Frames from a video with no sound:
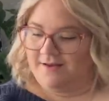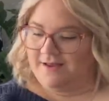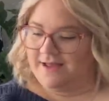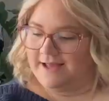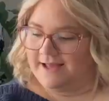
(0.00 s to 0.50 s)

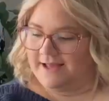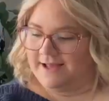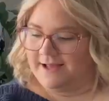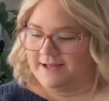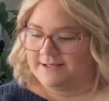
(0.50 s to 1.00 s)

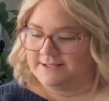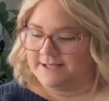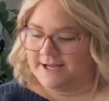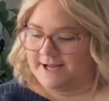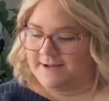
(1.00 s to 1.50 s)
And
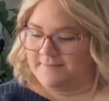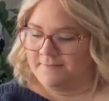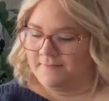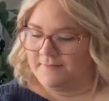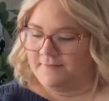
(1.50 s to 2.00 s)

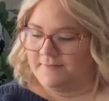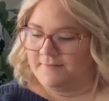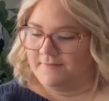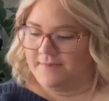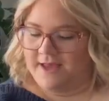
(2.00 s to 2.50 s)
um,
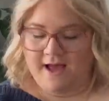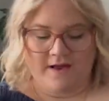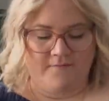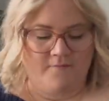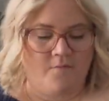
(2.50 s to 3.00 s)

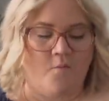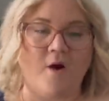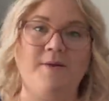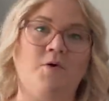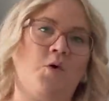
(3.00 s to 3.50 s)
yeah,
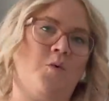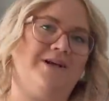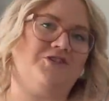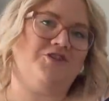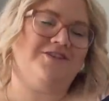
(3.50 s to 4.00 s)
one more
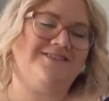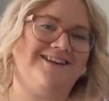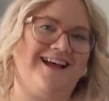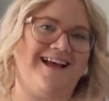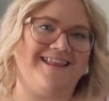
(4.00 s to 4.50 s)
question
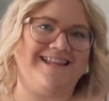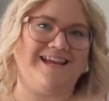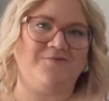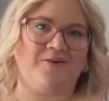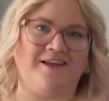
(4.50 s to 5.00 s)
and
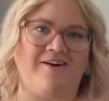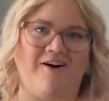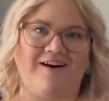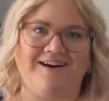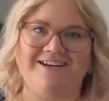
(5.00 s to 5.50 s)
then we
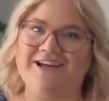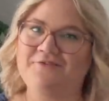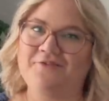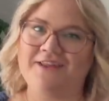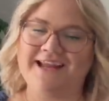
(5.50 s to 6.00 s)
are
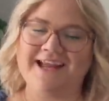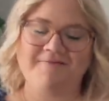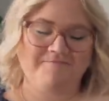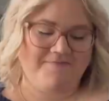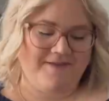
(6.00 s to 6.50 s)
done for the
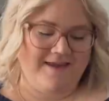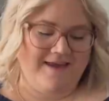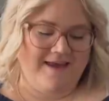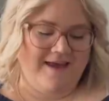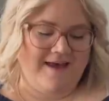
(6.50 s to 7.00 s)
day.
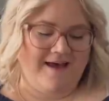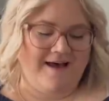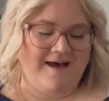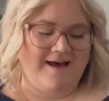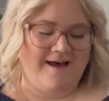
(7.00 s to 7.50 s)

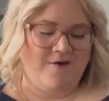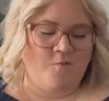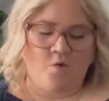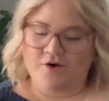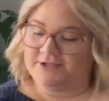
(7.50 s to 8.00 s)
Uh,
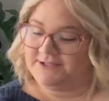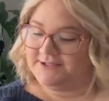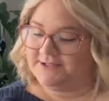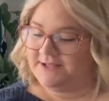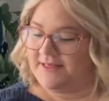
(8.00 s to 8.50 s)

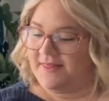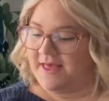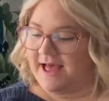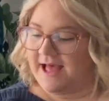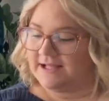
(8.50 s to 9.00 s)
was
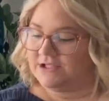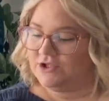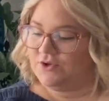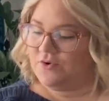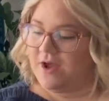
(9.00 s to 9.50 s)
that
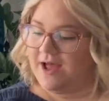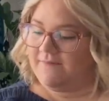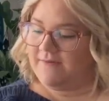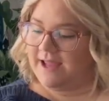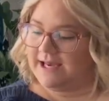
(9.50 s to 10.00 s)
do you
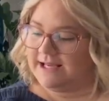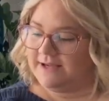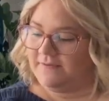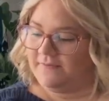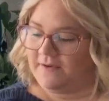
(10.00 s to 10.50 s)
have
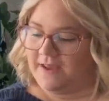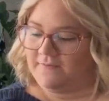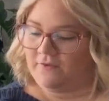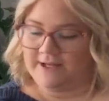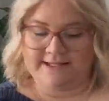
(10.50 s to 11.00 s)
any
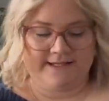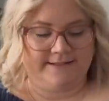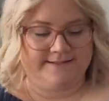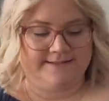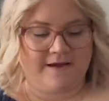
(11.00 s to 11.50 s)
favorite
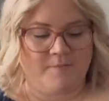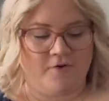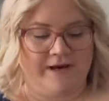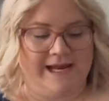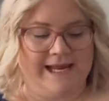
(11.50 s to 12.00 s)

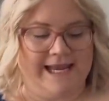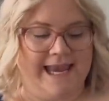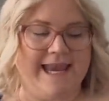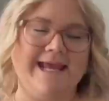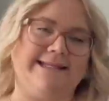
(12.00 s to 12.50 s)
summery
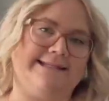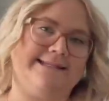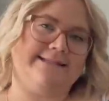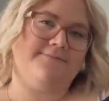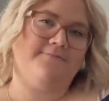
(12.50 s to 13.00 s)

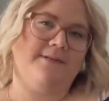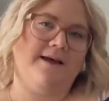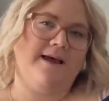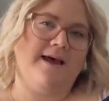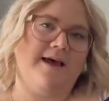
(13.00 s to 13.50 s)
knits?
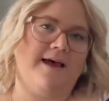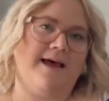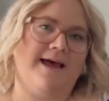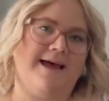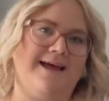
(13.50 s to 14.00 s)

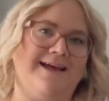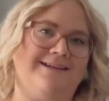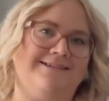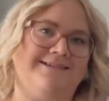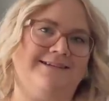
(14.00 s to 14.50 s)

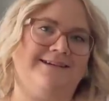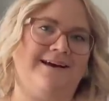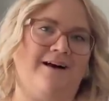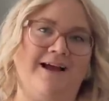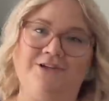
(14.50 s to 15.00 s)
And uh,
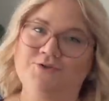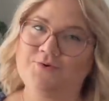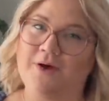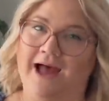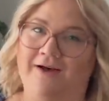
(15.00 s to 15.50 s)
I
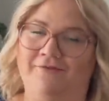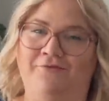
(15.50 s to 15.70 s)
do have